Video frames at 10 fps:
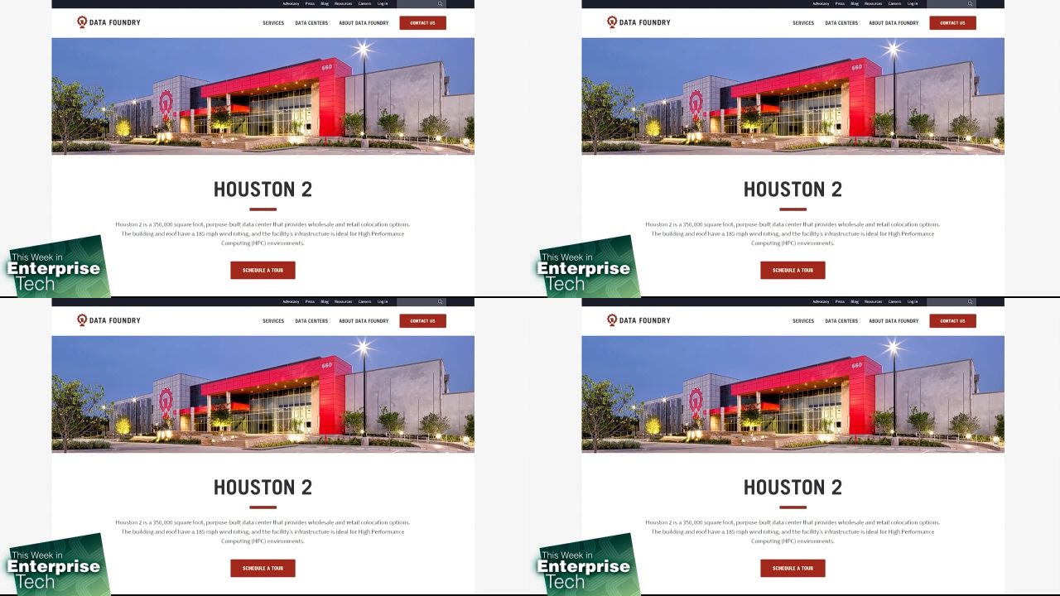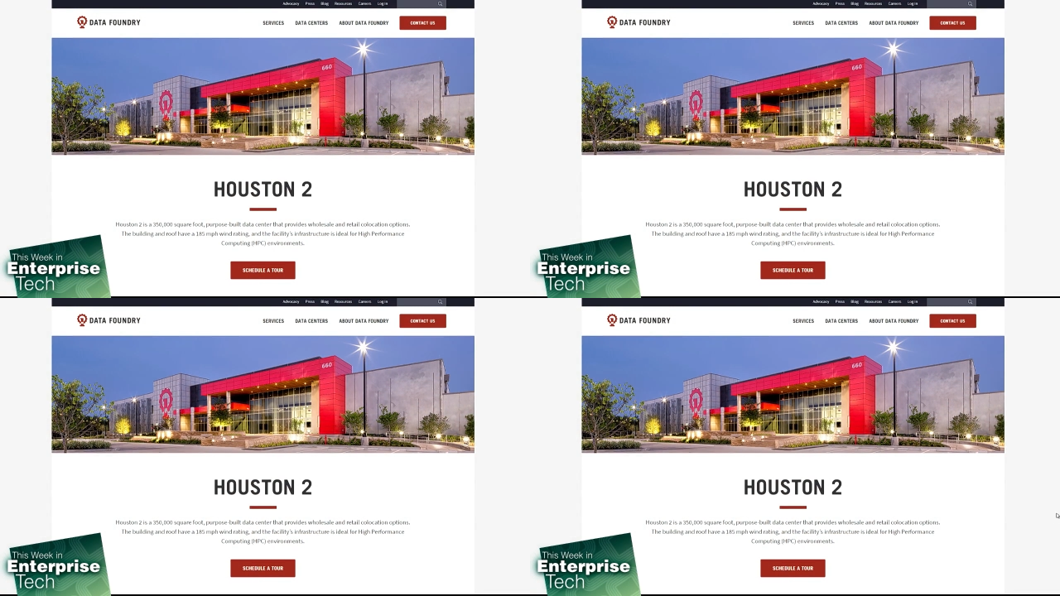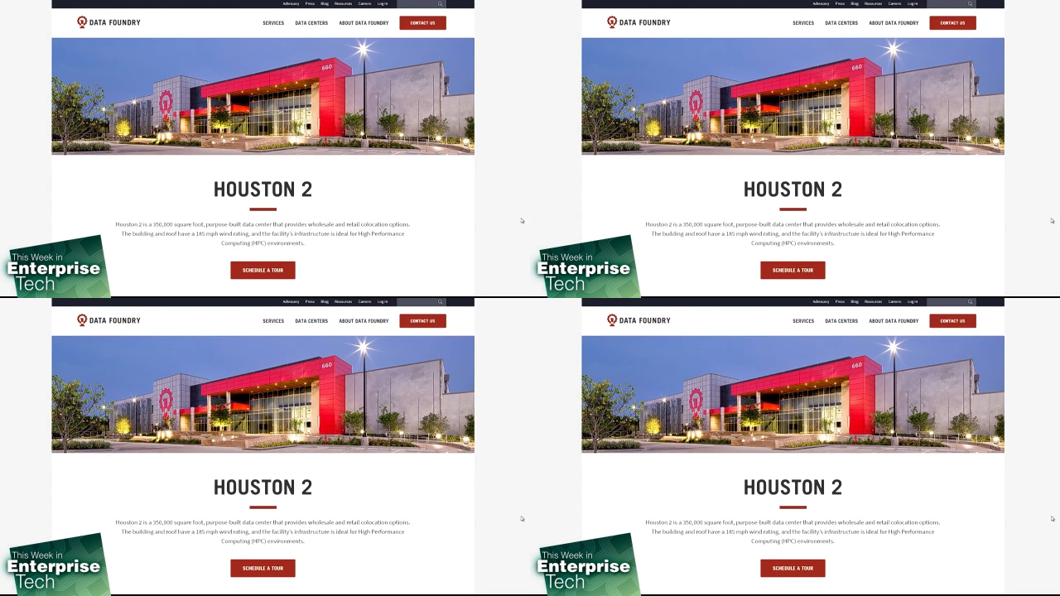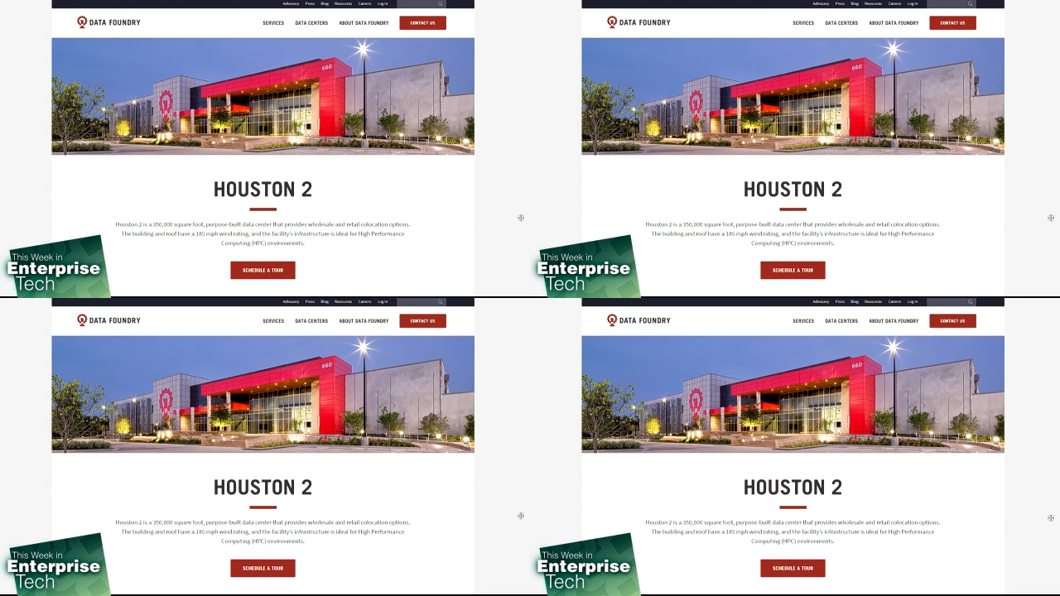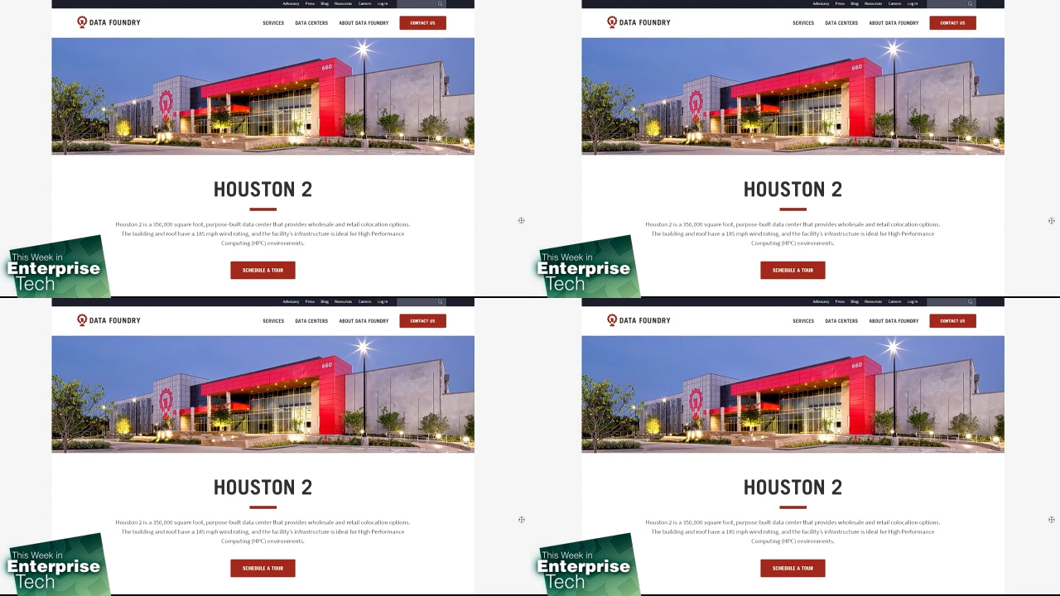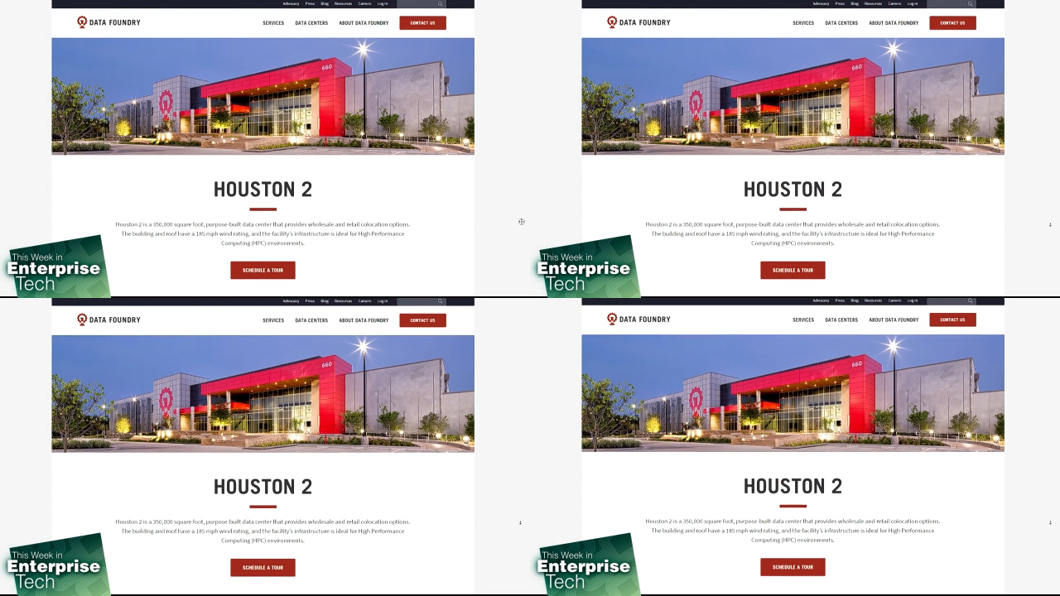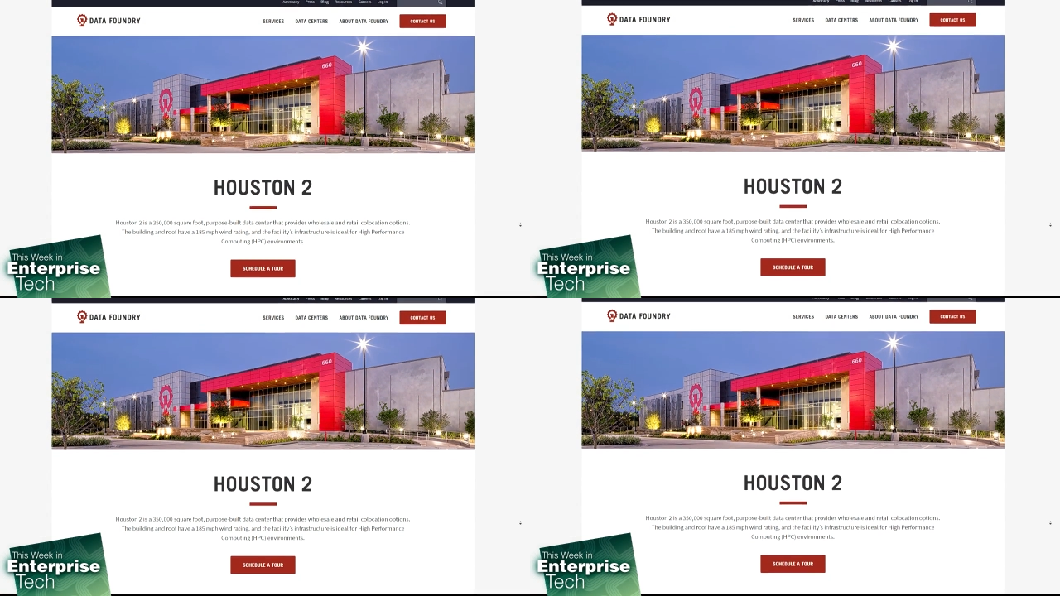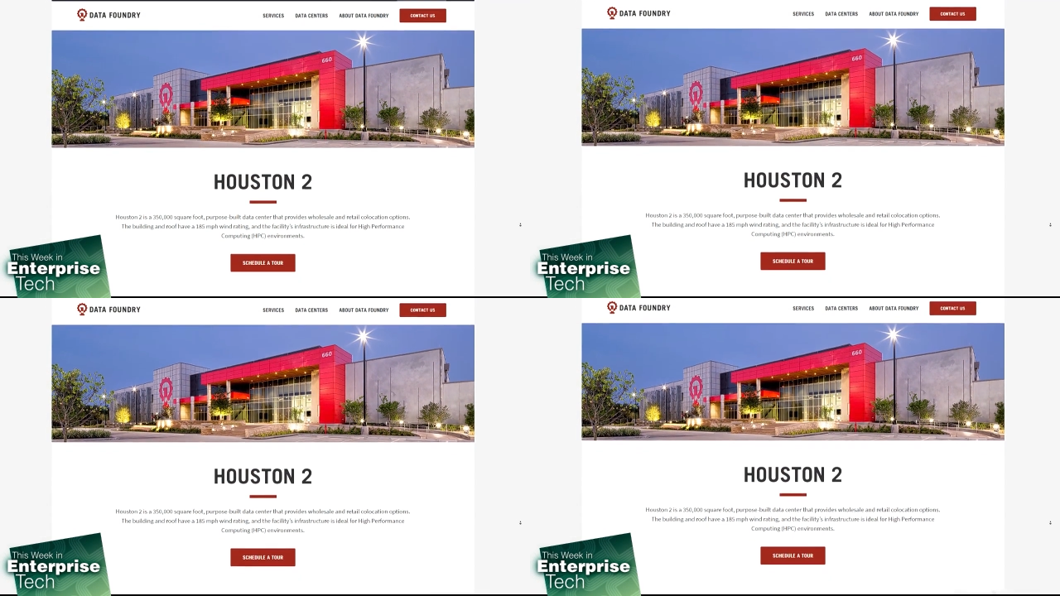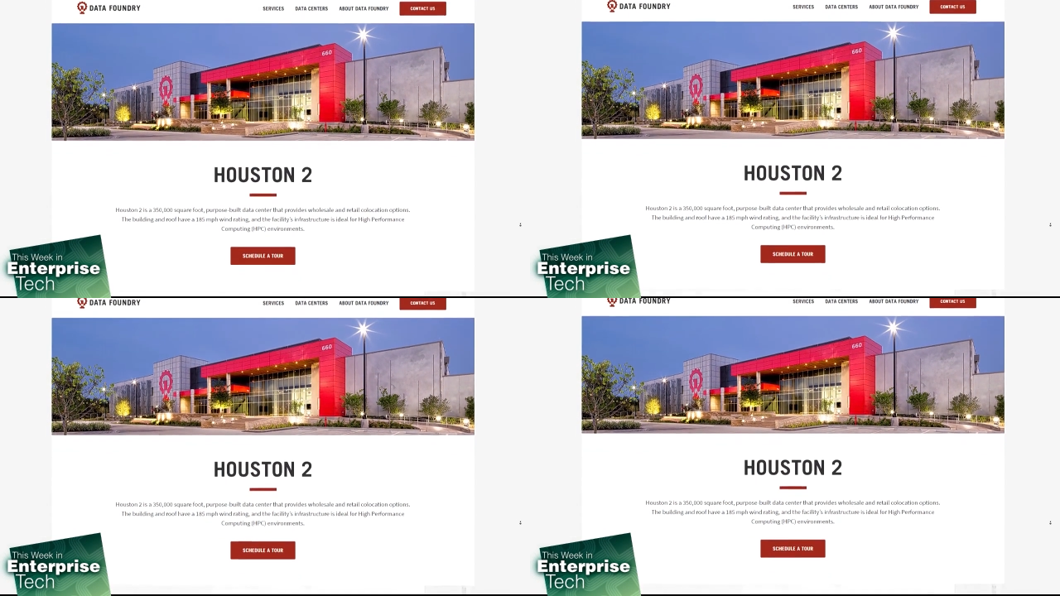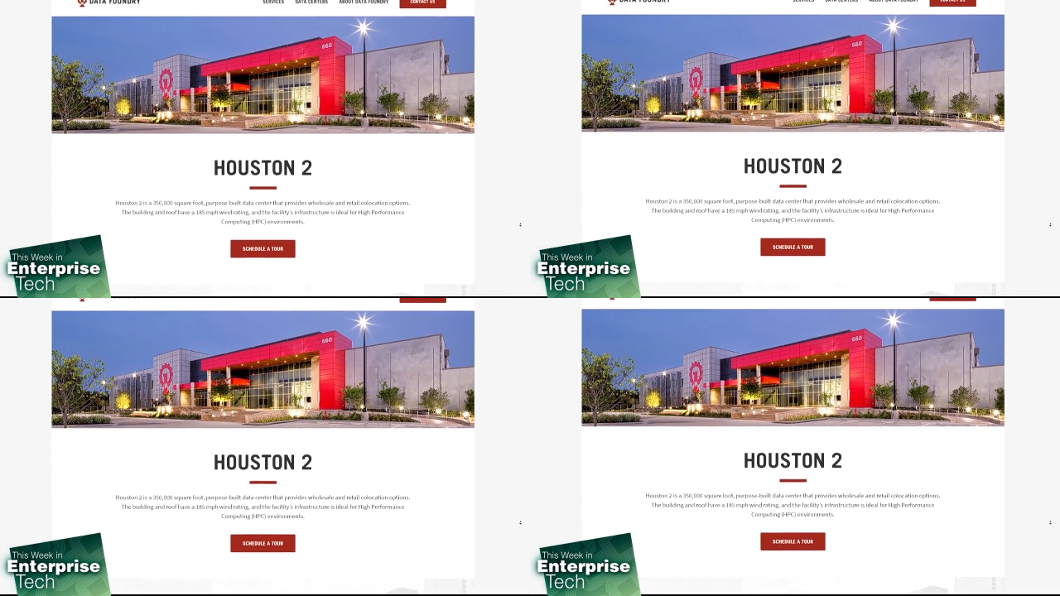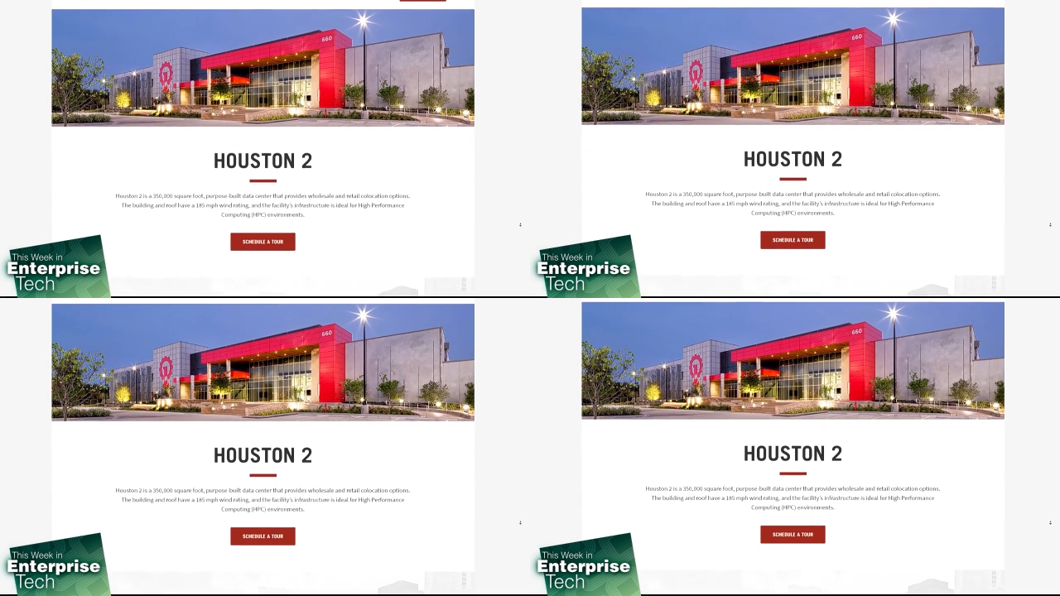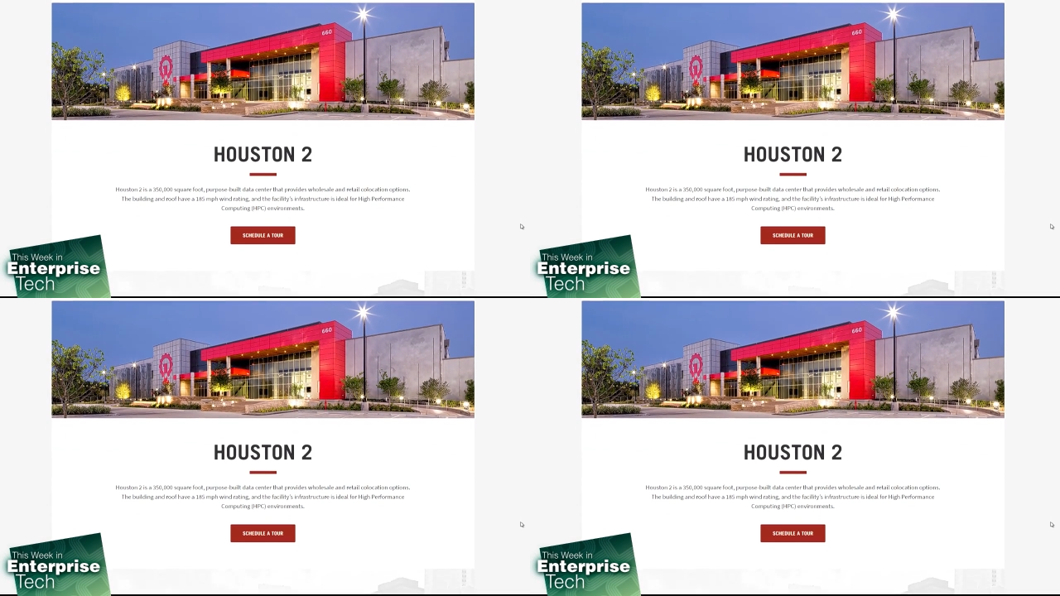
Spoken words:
Nobody's mouth can be seen.